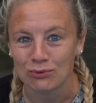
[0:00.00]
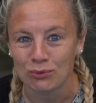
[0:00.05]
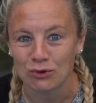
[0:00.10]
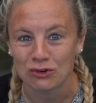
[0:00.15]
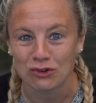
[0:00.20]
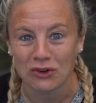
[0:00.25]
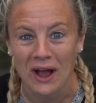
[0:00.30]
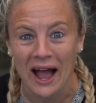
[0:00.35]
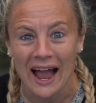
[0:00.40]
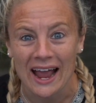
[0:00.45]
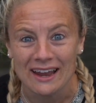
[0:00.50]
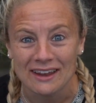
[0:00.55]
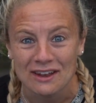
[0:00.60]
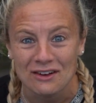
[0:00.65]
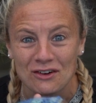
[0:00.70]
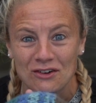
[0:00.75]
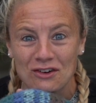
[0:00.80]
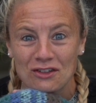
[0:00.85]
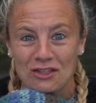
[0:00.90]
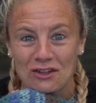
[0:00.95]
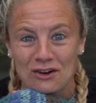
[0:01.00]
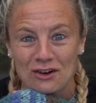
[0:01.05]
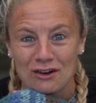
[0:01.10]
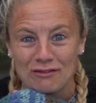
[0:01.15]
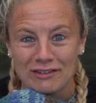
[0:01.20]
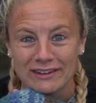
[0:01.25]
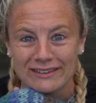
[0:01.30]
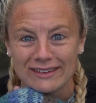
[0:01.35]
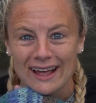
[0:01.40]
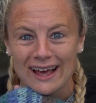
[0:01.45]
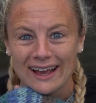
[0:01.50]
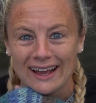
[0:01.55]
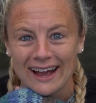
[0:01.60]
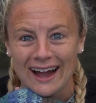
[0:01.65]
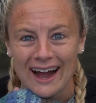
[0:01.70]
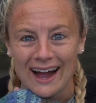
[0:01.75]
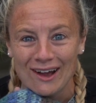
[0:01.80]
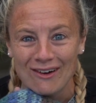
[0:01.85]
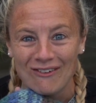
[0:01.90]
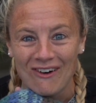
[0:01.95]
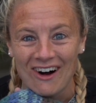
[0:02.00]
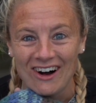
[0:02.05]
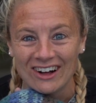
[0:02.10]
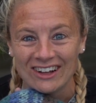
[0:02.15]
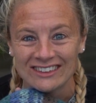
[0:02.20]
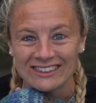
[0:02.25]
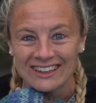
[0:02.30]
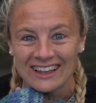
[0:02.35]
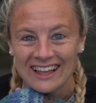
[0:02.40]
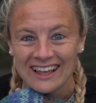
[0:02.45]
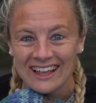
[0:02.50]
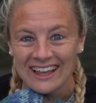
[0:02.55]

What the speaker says: Was you hiding under the covers like I was?